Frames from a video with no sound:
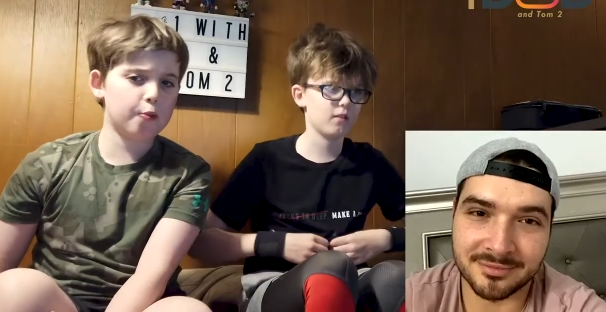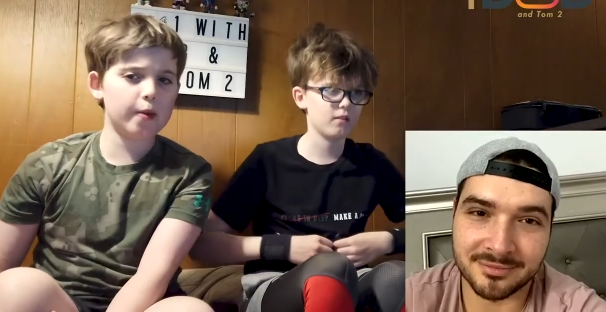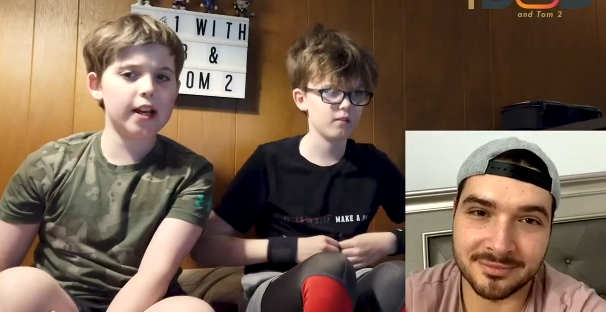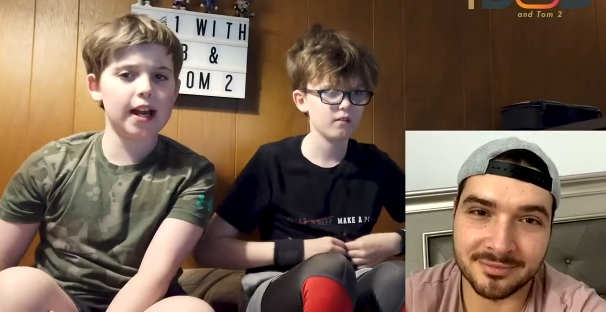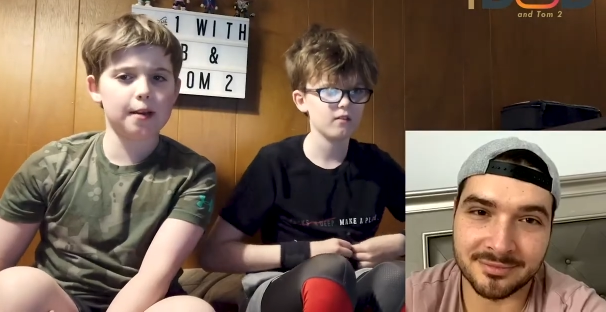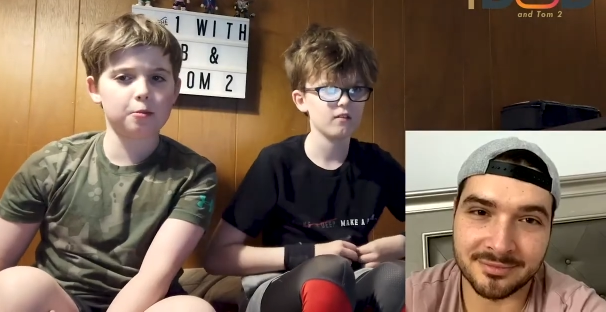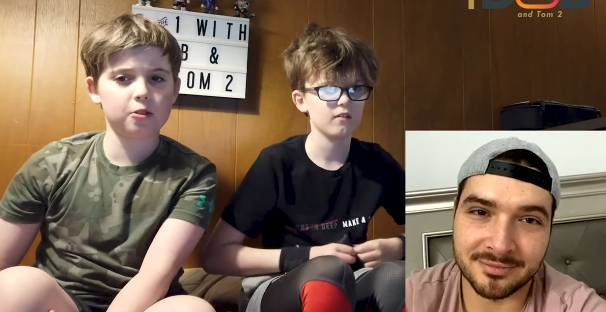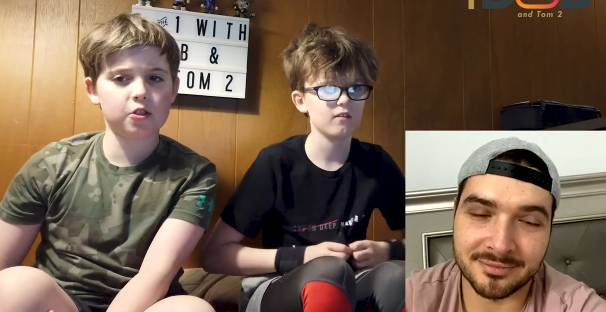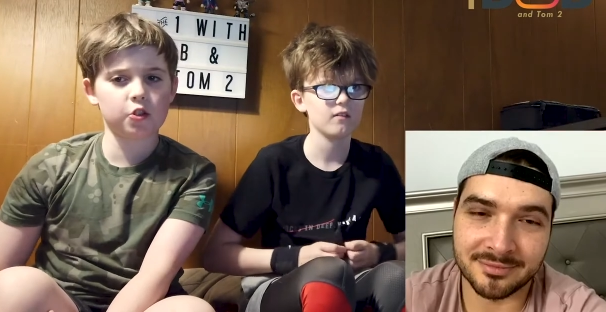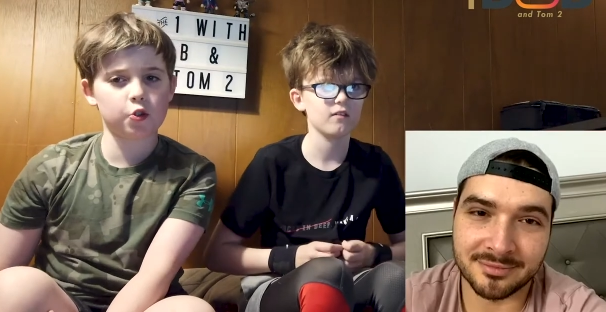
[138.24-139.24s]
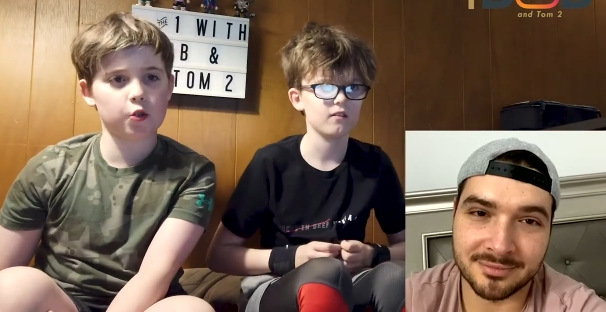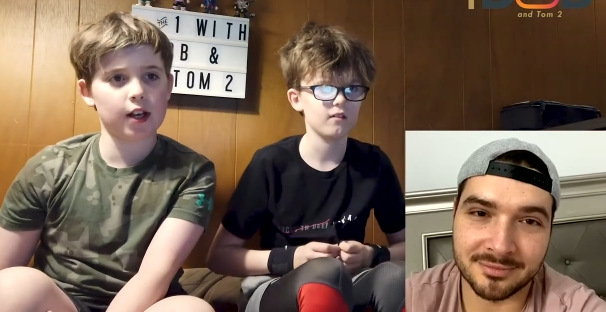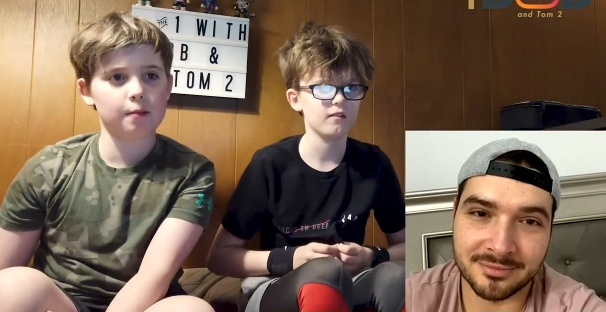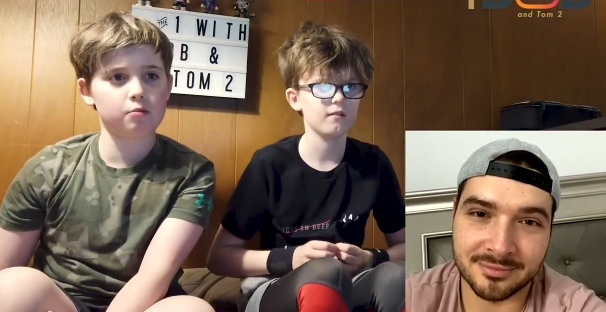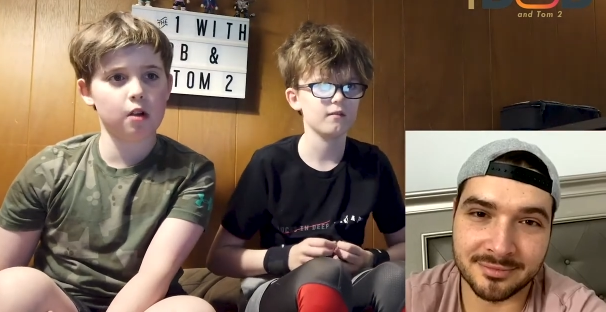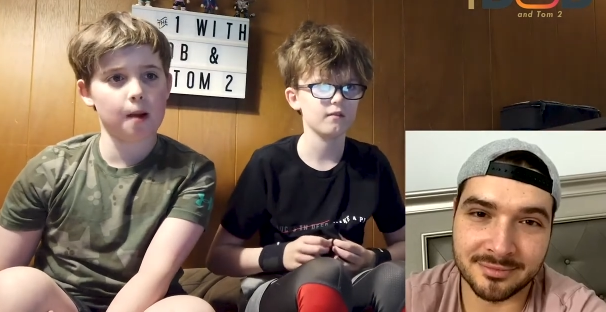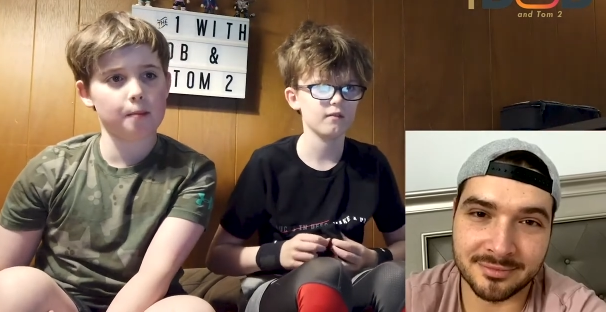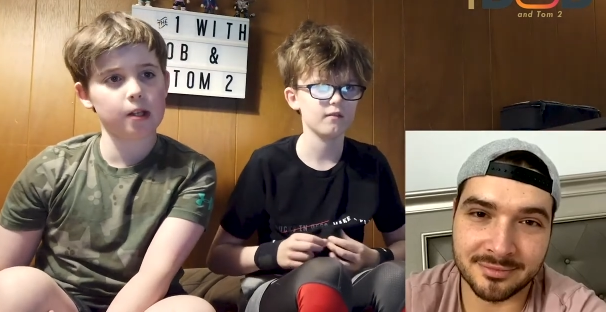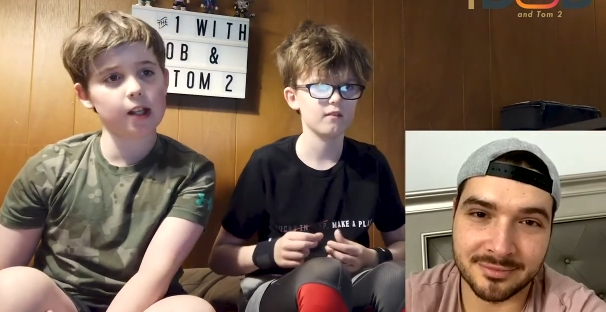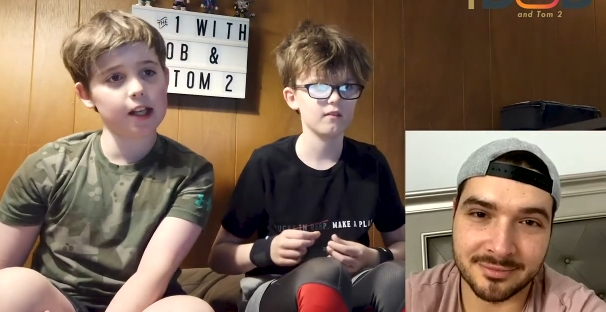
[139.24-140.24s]
Speaker 1: you been able to train
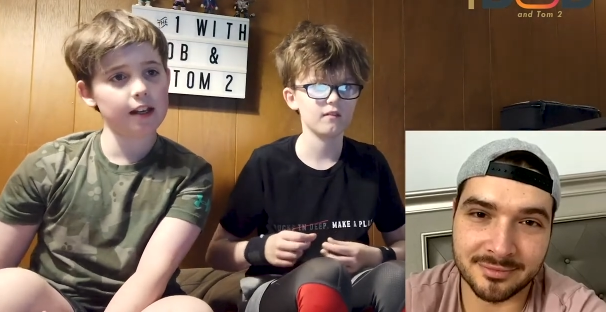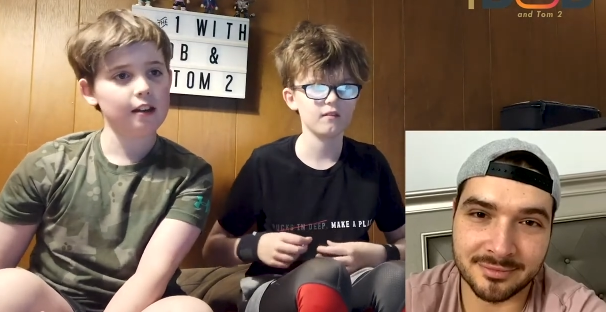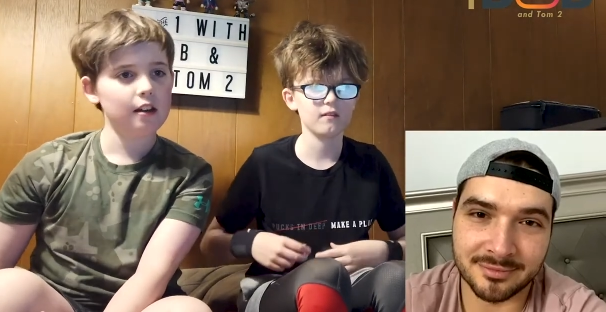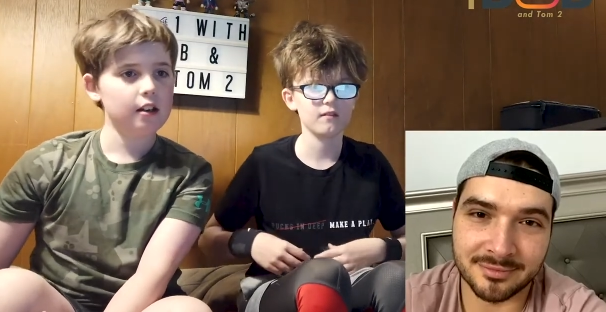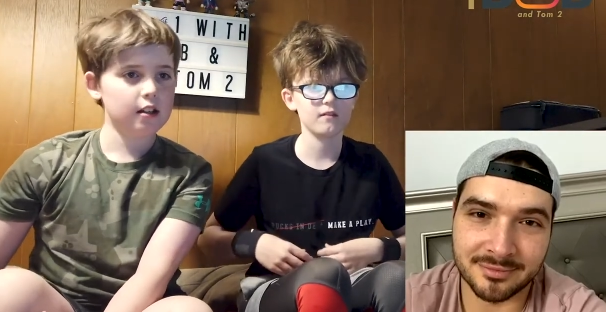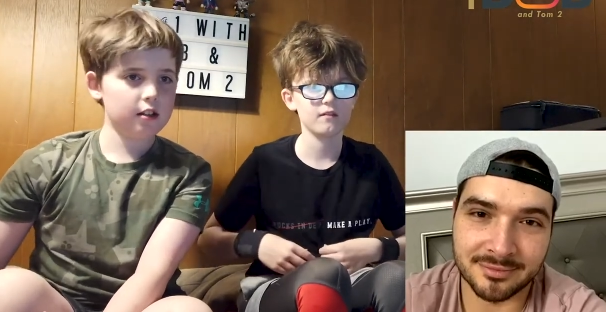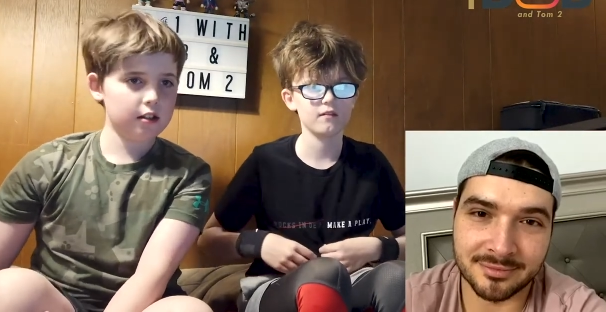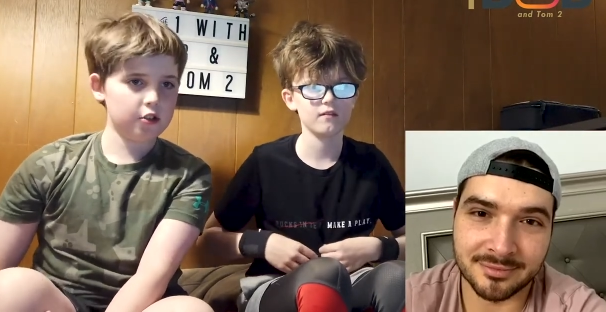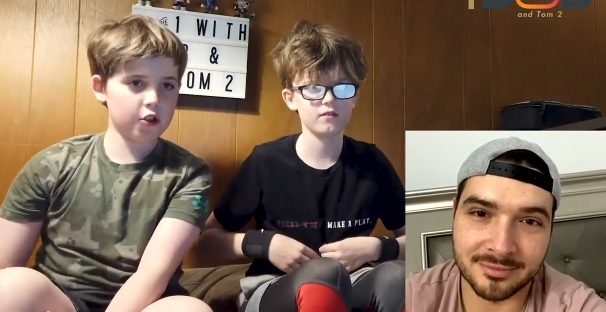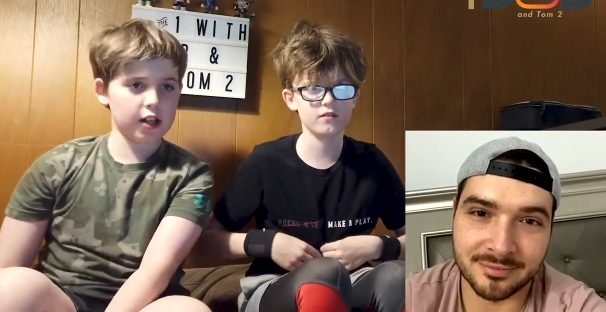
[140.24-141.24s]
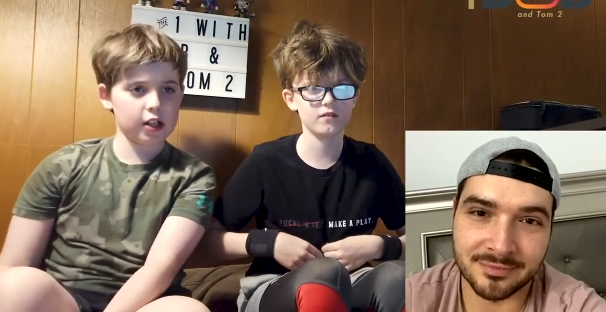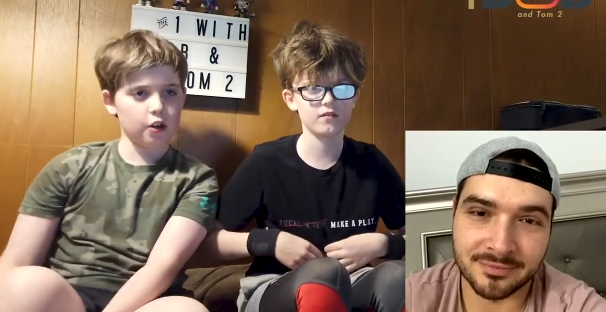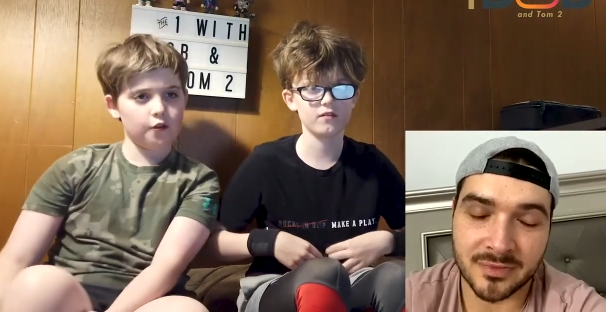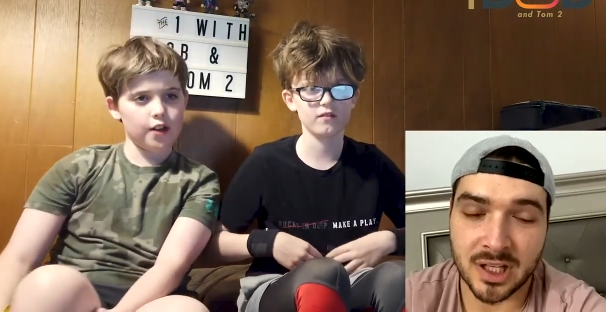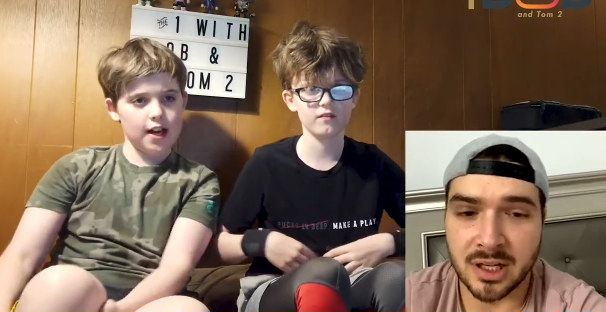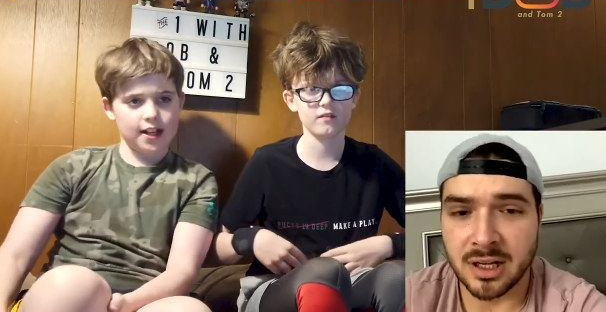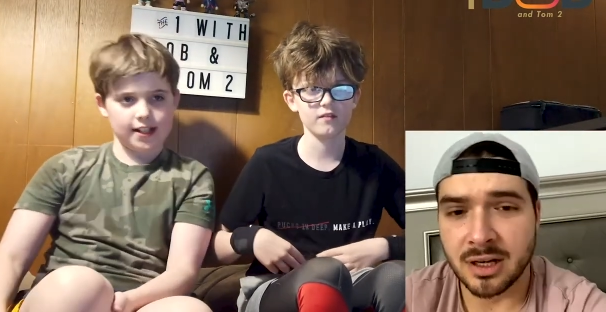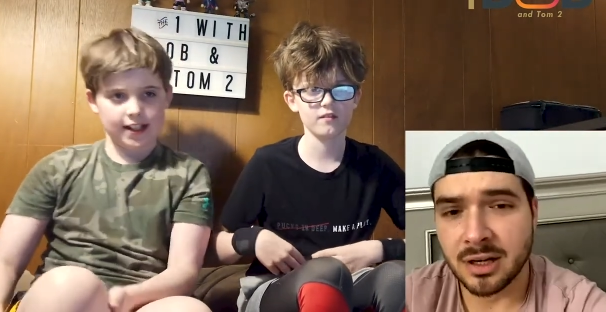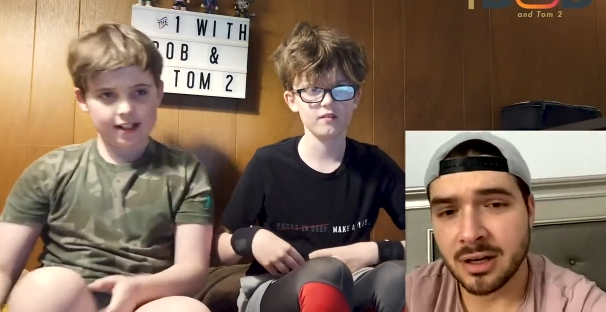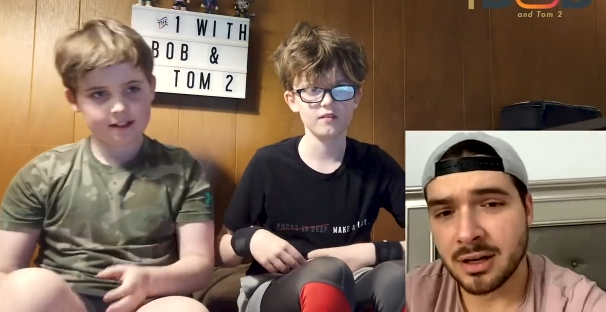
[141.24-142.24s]
properly during COVID
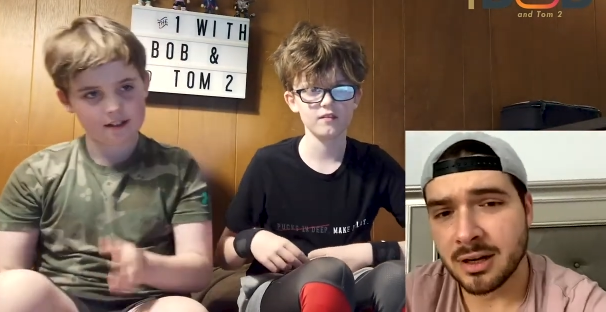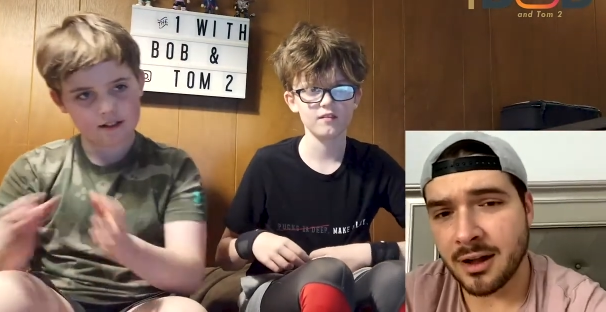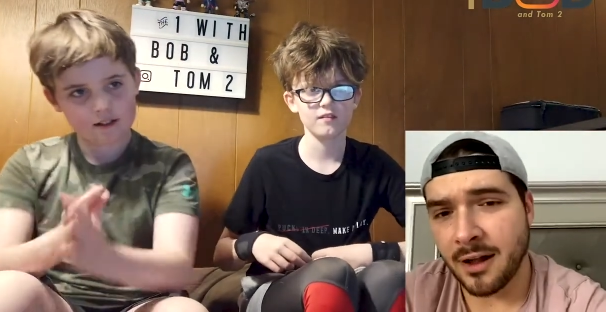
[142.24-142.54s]
nineteen?